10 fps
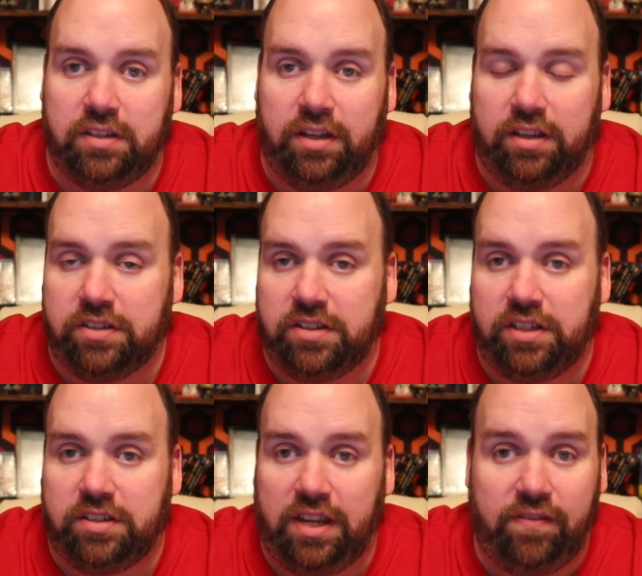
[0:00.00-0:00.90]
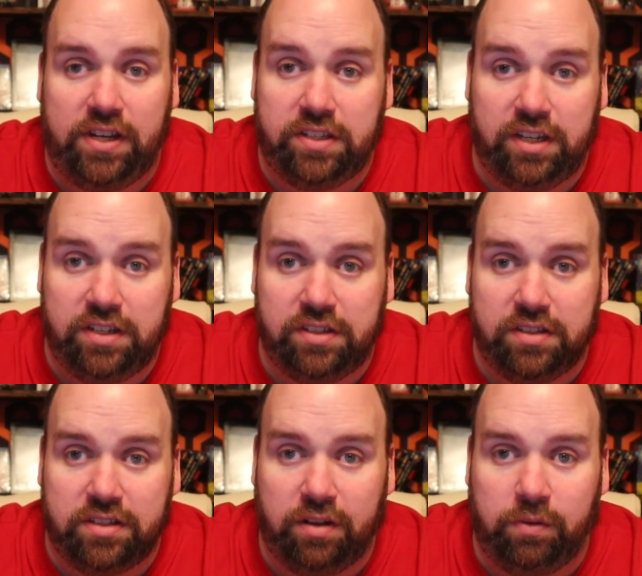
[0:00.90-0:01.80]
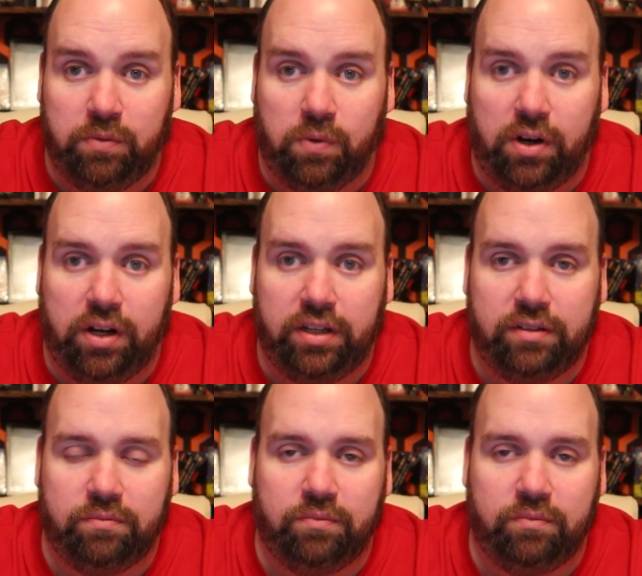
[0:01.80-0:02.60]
TV seasons that we want